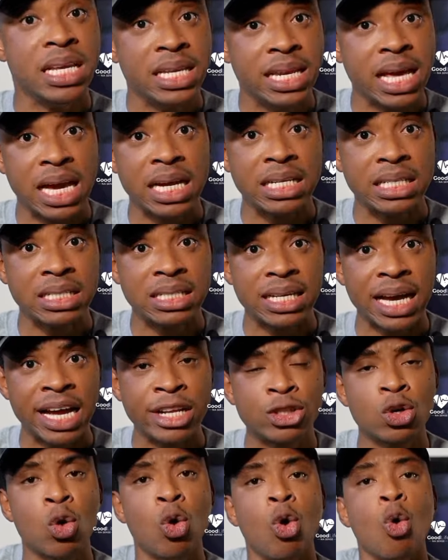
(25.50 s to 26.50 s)
B day
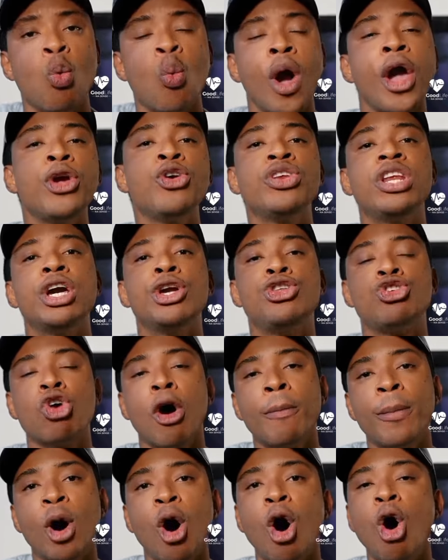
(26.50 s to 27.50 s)
inside. So when you
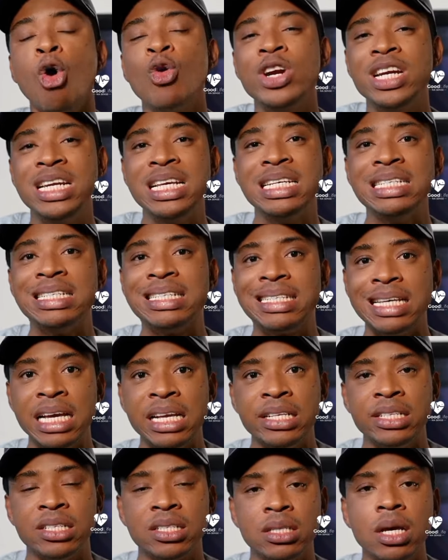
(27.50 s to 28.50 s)
chop all these
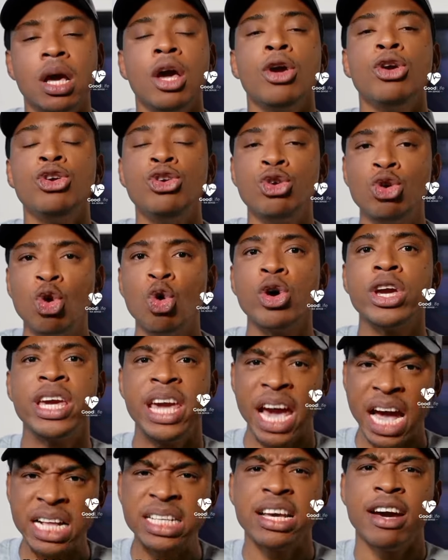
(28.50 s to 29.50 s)
things, you go
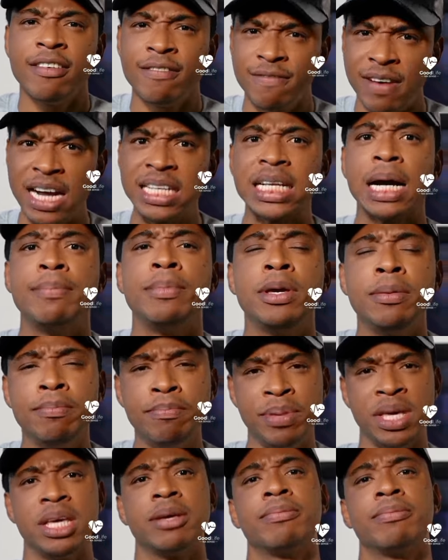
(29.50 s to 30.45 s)
get vitamin